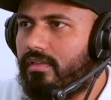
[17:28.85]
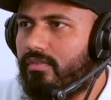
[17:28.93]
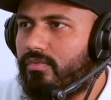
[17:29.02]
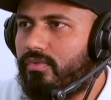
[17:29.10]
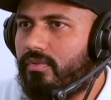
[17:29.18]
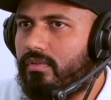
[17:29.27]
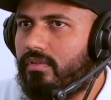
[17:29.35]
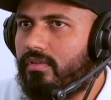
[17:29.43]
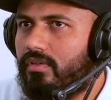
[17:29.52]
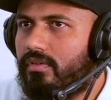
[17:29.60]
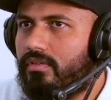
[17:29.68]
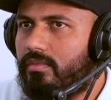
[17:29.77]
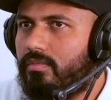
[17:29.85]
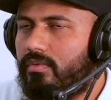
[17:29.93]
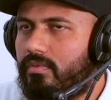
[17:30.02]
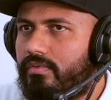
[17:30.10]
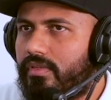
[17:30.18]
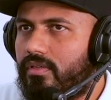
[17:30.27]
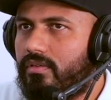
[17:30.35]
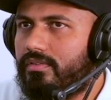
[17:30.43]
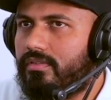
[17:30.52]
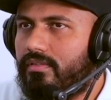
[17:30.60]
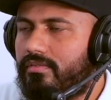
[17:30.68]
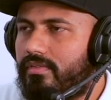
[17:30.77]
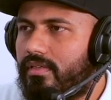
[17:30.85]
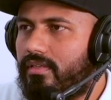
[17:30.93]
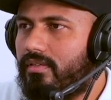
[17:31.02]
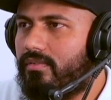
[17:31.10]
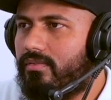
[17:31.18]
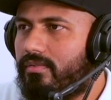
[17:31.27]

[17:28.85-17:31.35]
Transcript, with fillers: if you are not improving yourself yani